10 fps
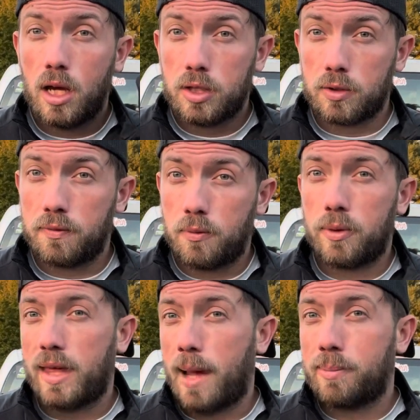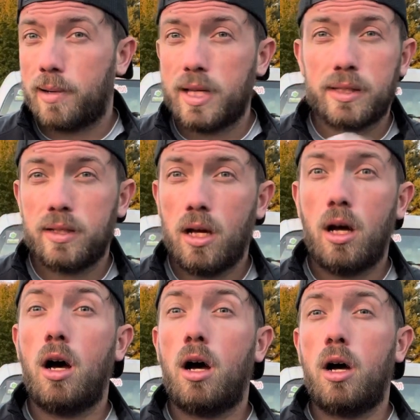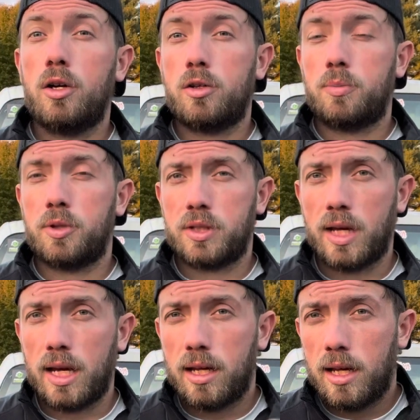so for that price, 100%.